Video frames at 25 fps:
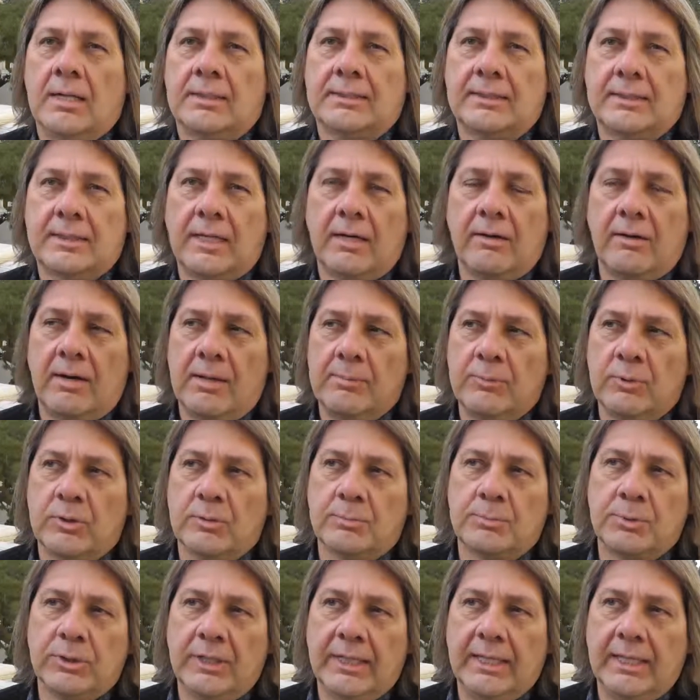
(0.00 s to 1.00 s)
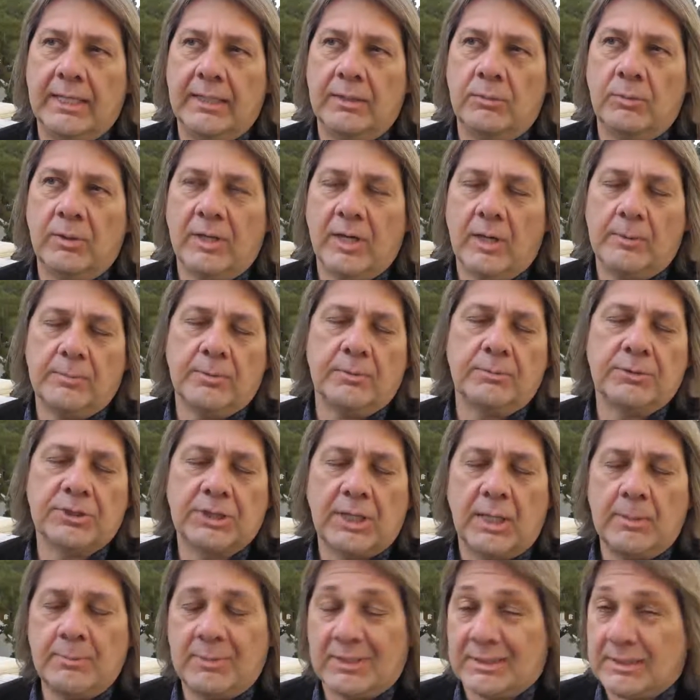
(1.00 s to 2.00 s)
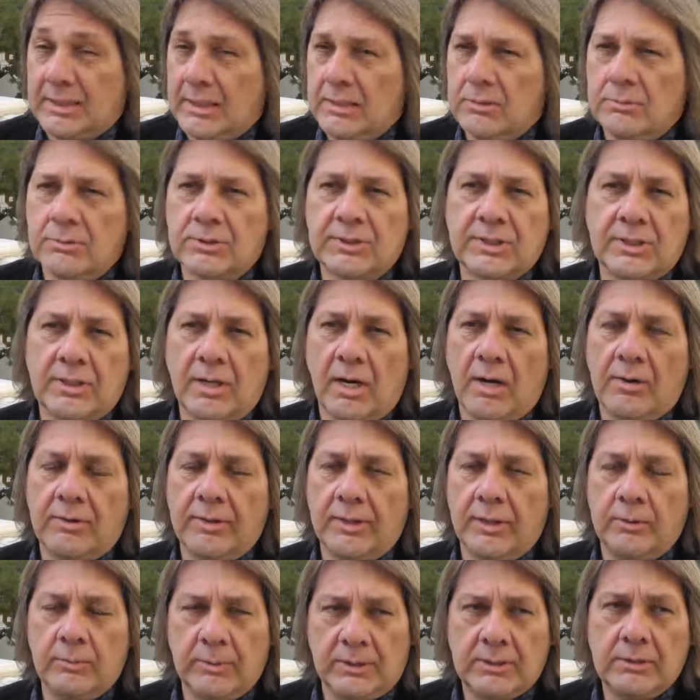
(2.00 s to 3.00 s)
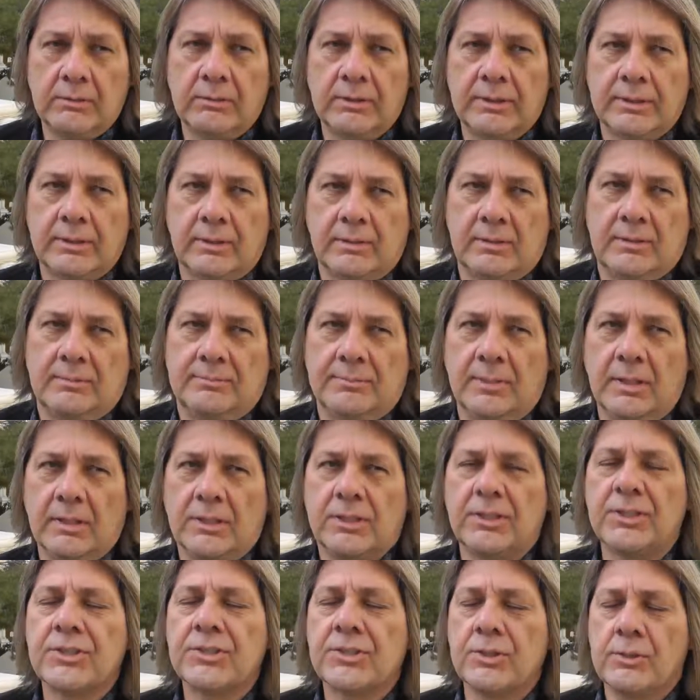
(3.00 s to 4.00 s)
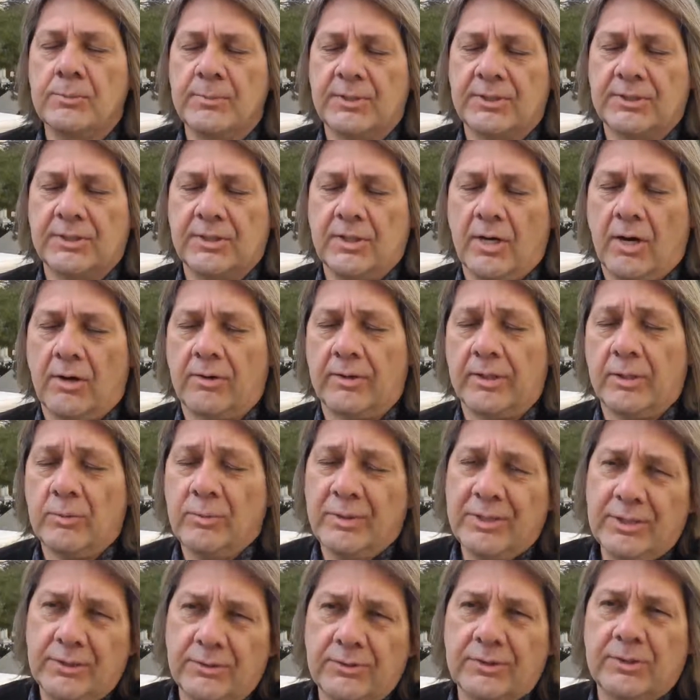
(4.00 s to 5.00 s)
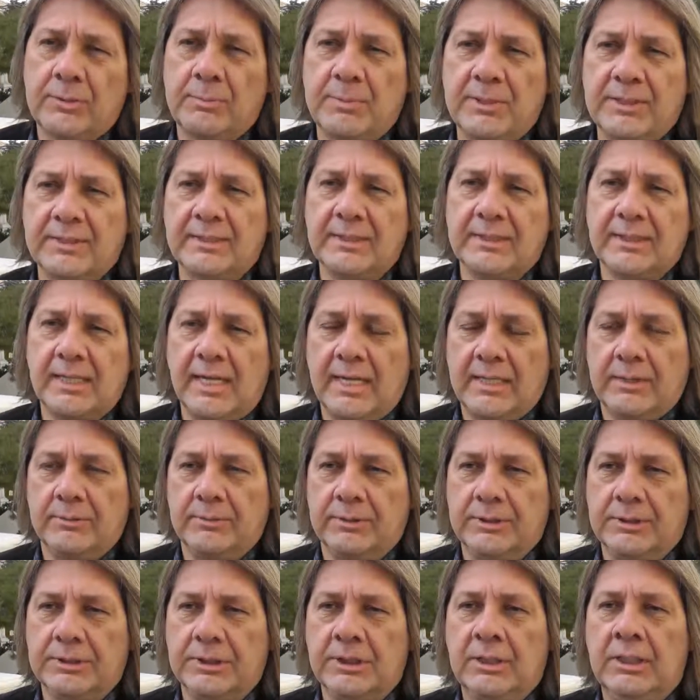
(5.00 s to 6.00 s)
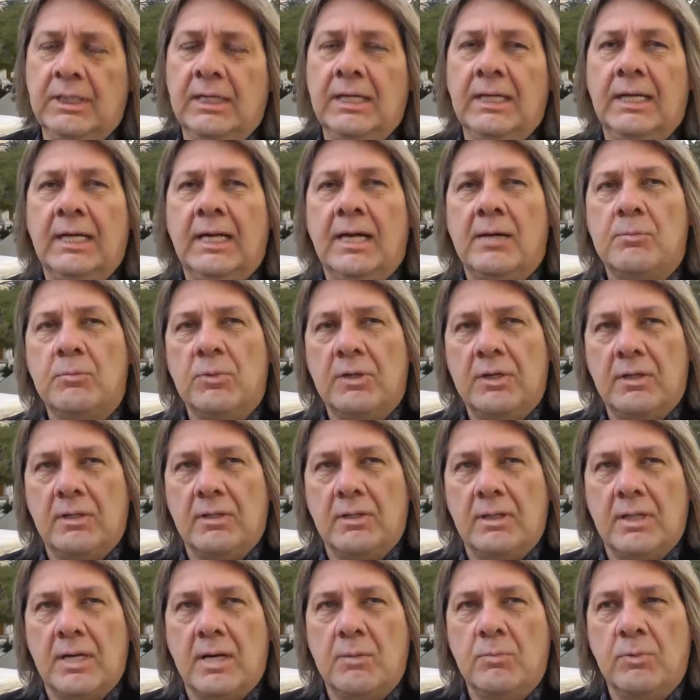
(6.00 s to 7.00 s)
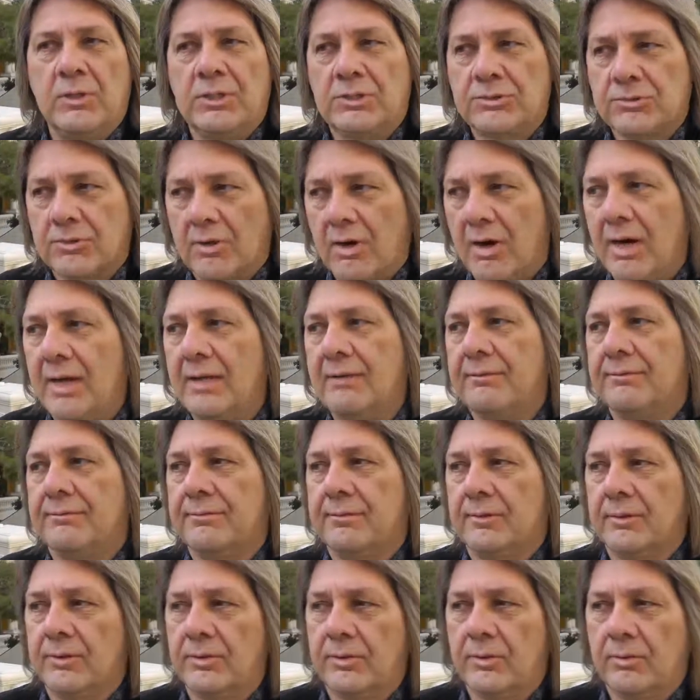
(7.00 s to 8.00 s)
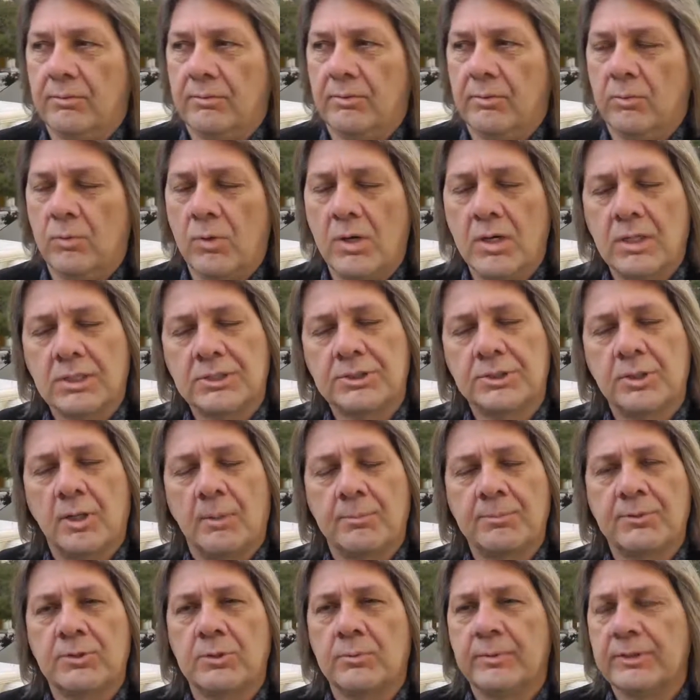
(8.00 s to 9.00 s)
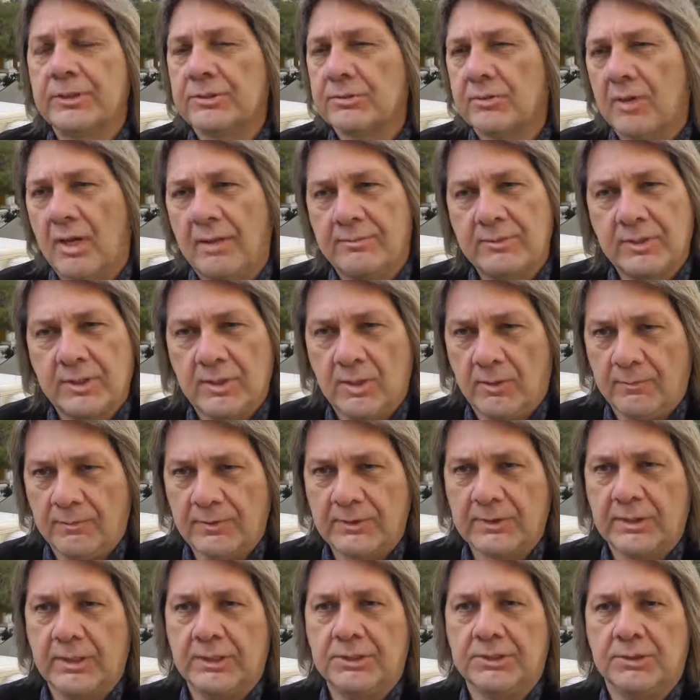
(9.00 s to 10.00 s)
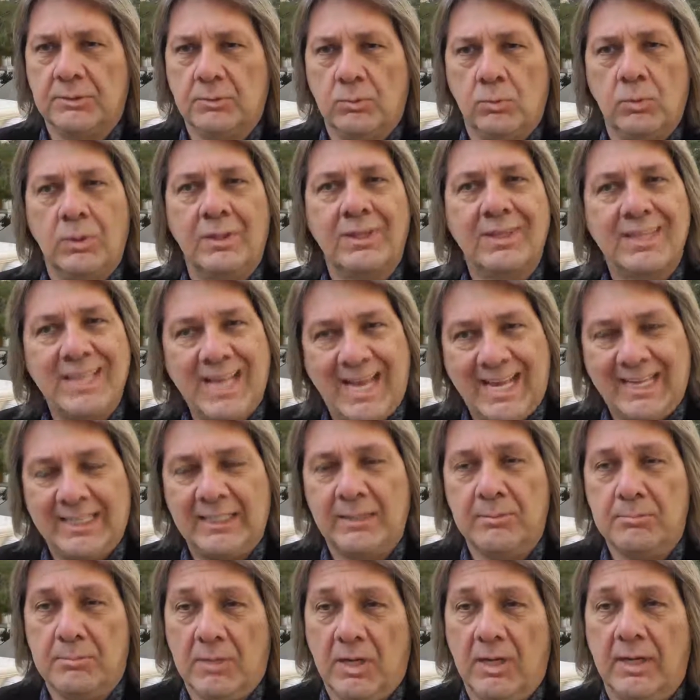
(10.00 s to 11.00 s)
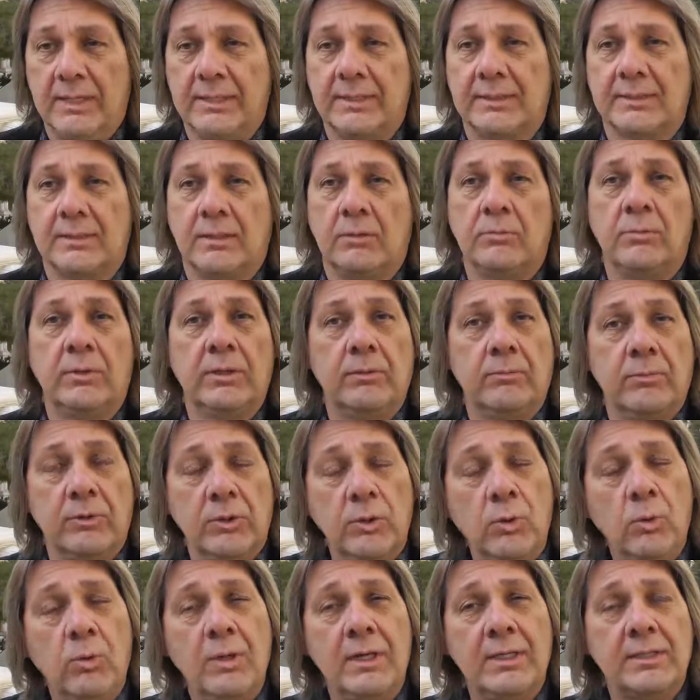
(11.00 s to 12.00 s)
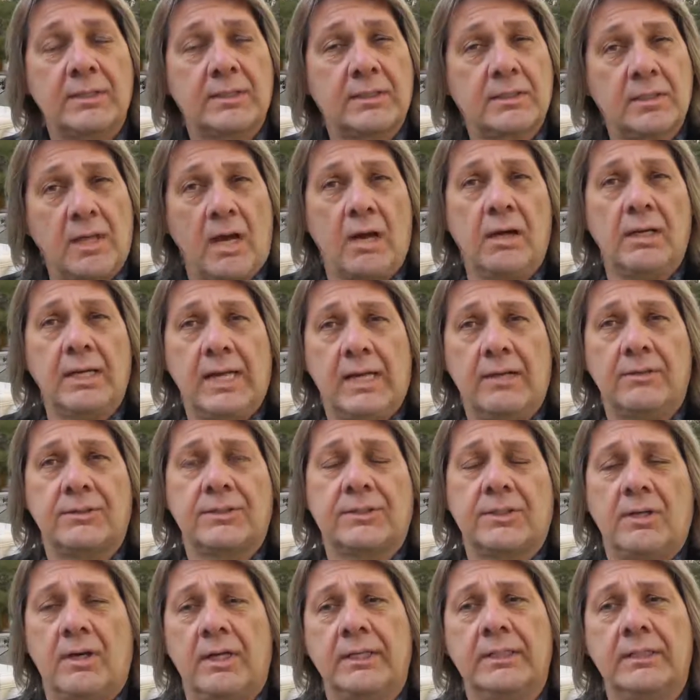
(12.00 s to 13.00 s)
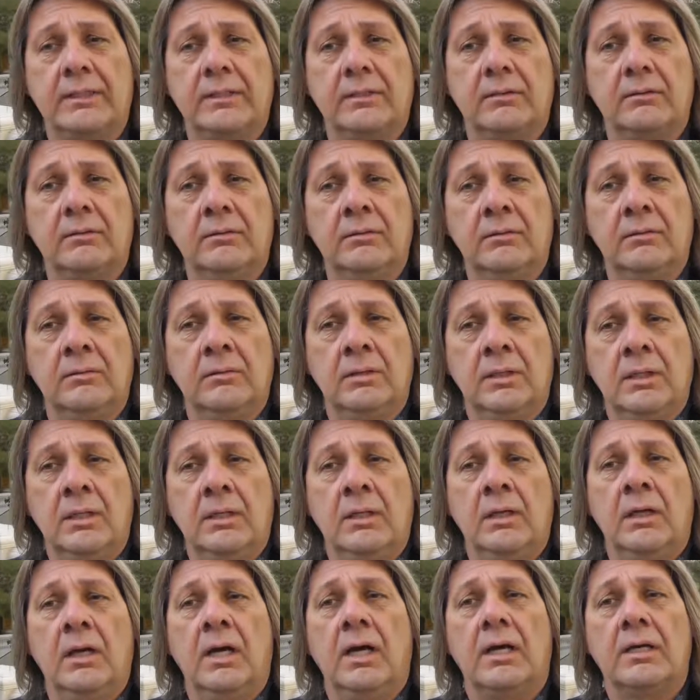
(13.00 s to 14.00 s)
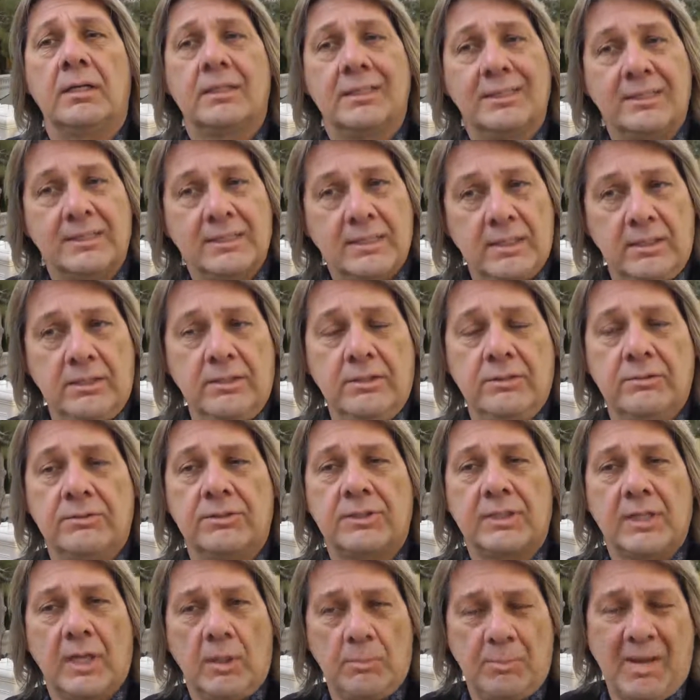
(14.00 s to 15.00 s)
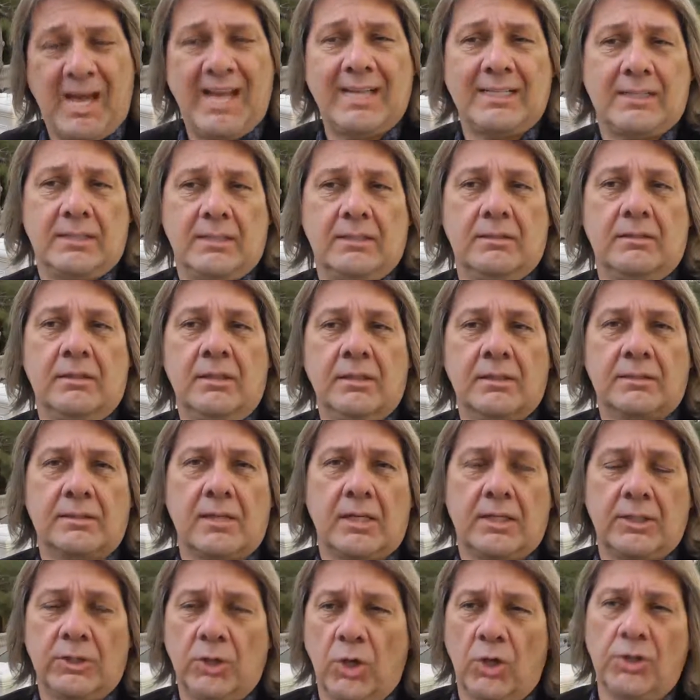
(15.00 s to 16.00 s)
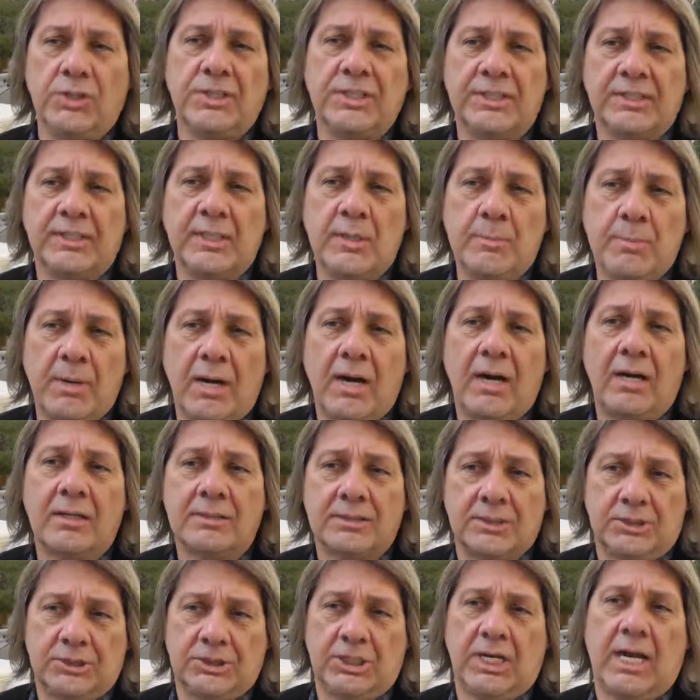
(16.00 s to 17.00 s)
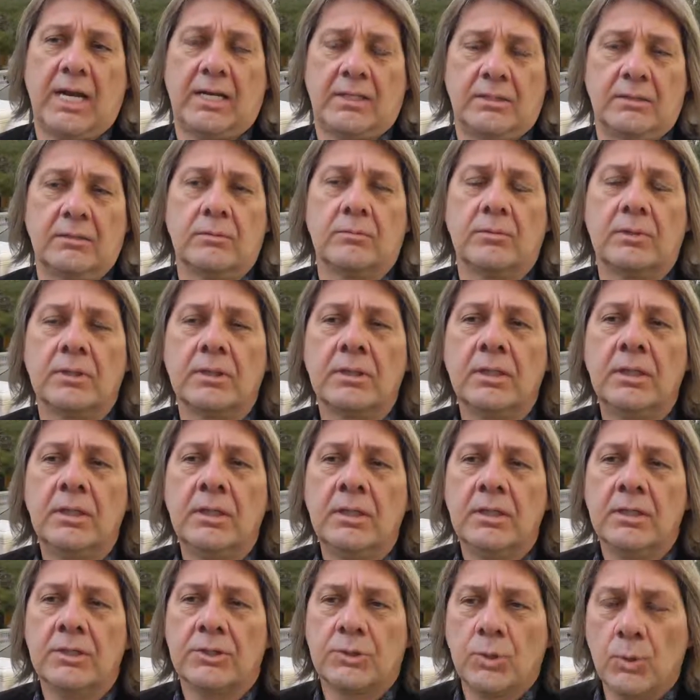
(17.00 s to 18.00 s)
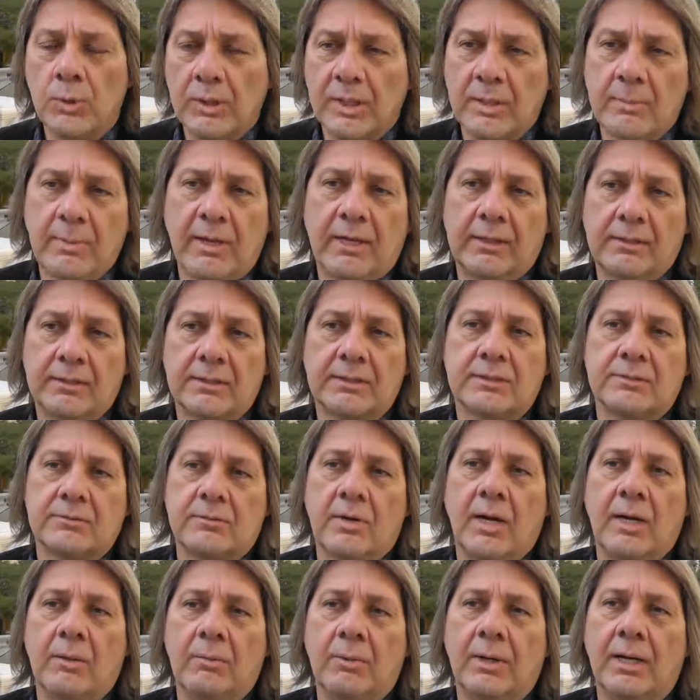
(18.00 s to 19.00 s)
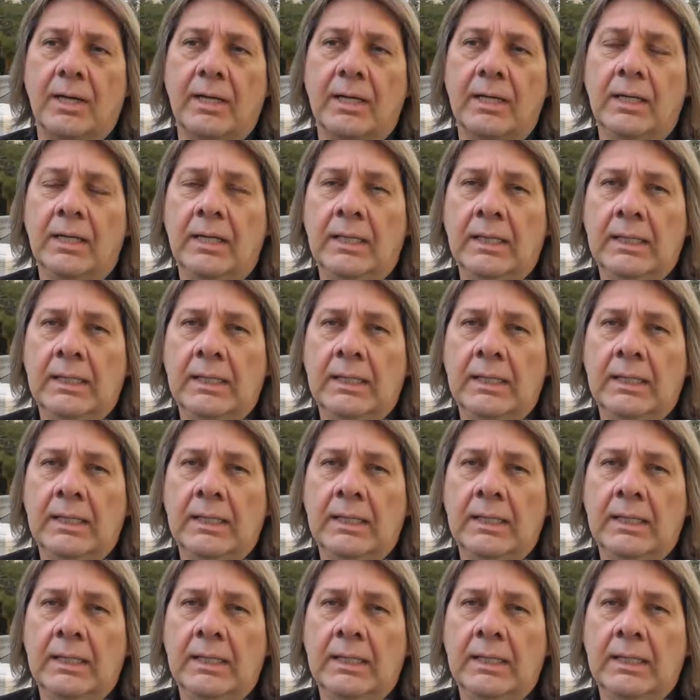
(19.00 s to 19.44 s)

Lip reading: So they're able to bring in, we help them shape a single scenario. We call it a consumer scenario. We use the business language, and we drive the workshops, or we drive the conversation with that in mind. So we always start outside in and continue to go back there. It's like an honesty bar to check that we're talking about this the right way.